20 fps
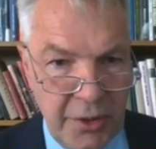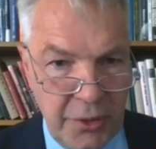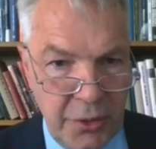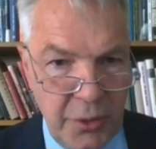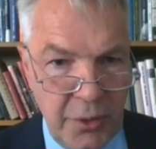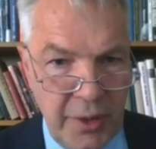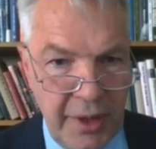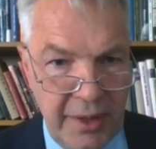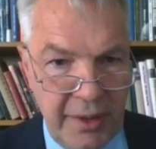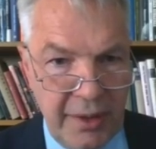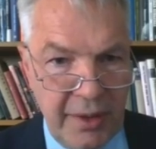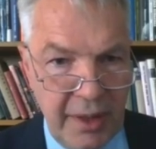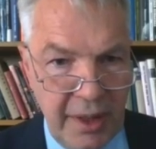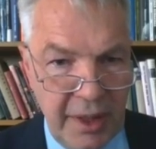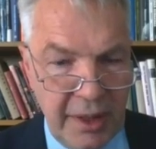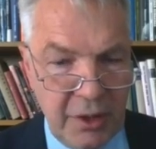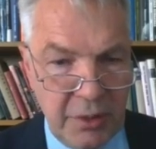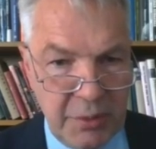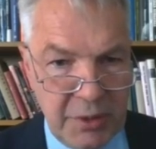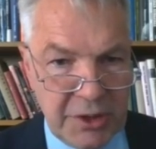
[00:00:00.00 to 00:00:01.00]
UN
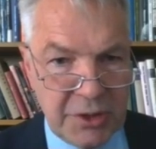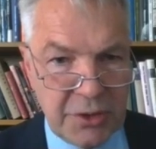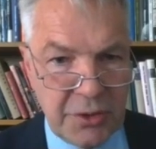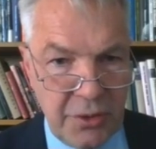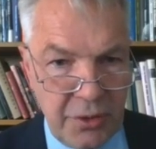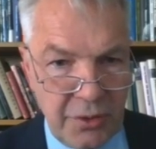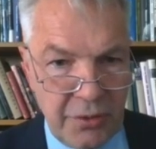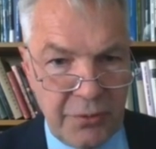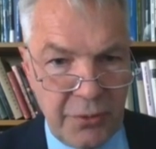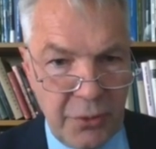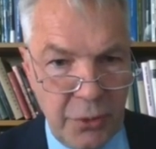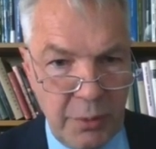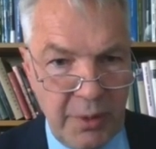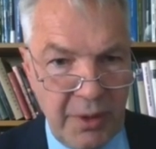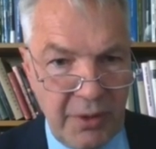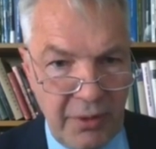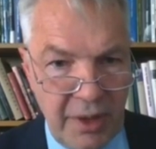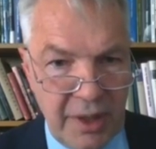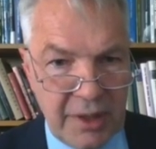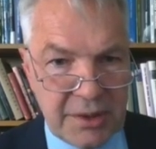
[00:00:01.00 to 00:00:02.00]
High Commissioner of
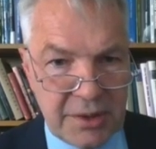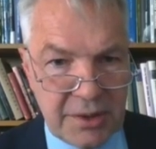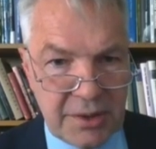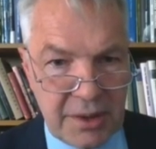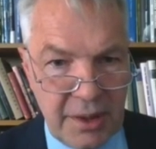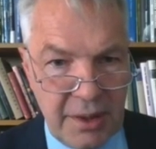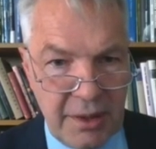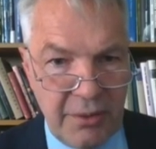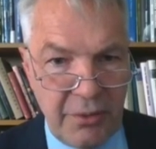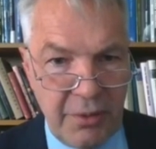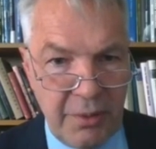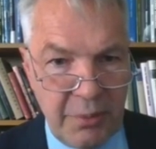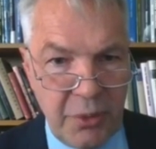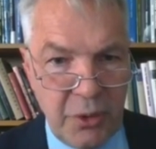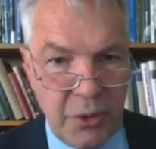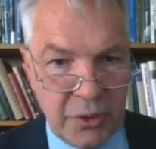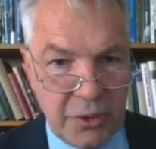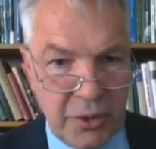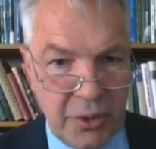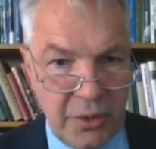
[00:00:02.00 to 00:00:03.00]
Human Rights
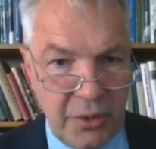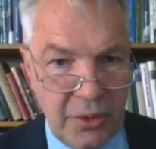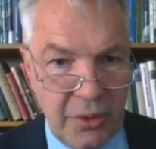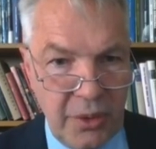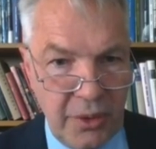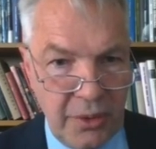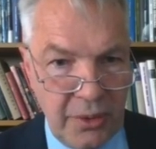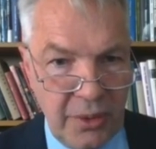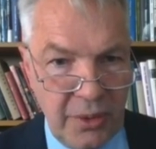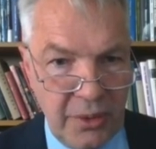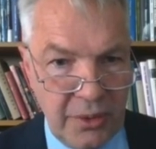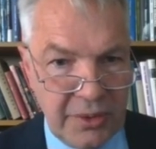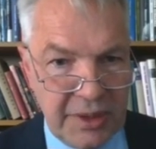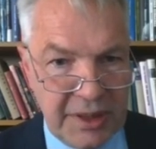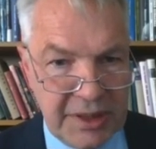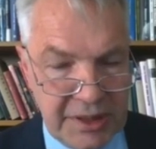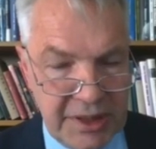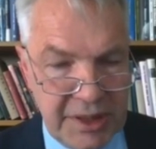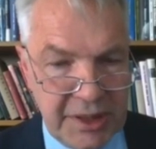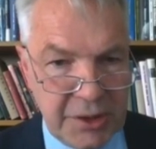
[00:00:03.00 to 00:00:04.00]
report on
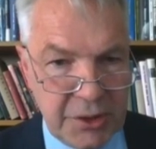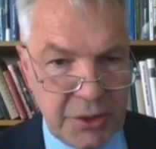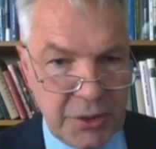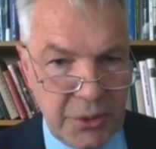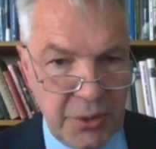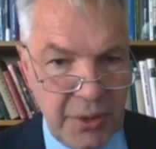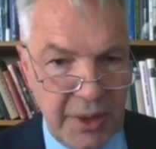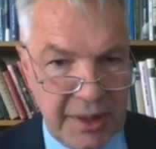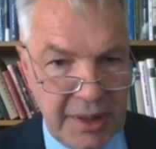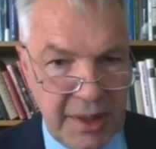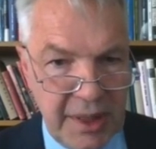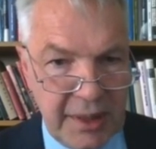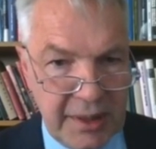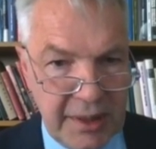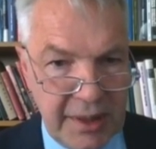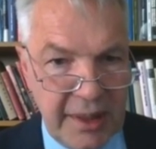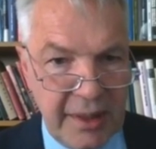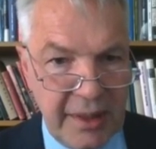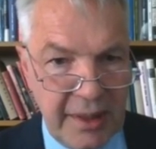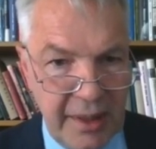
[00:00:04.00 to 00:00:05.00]
this issue and
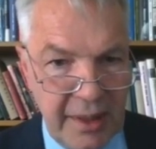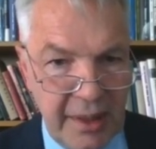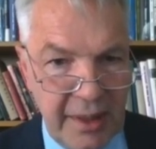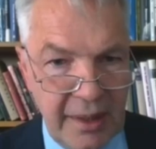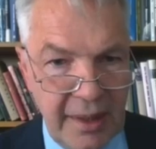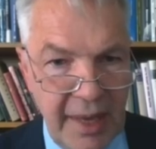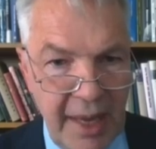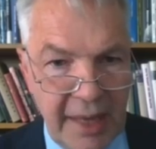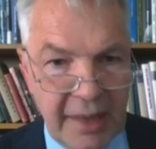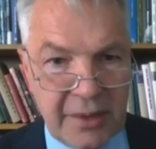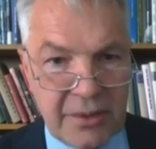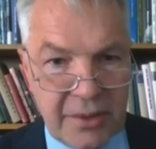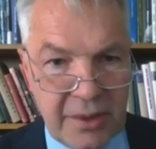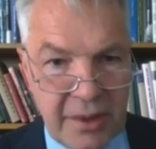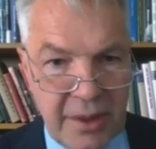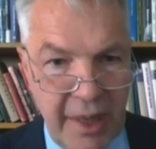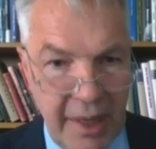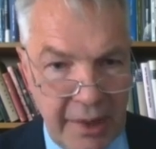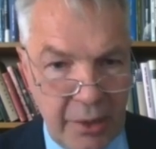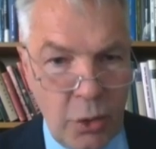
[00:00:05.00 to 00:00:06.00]
then act
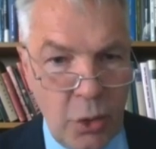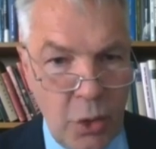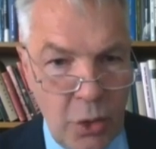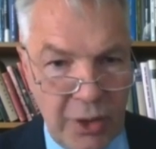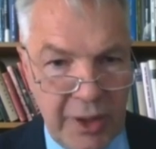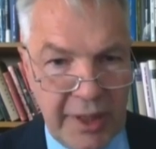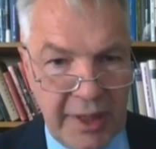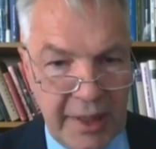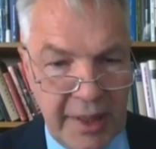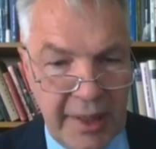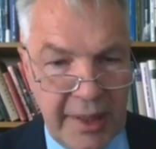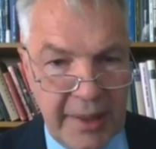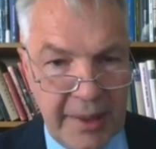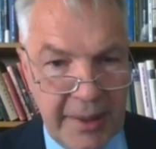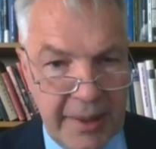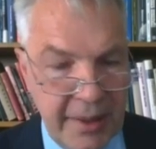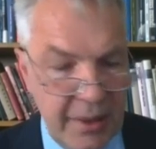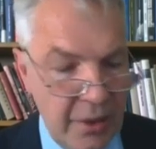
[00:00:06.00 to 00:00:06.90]
accordingly.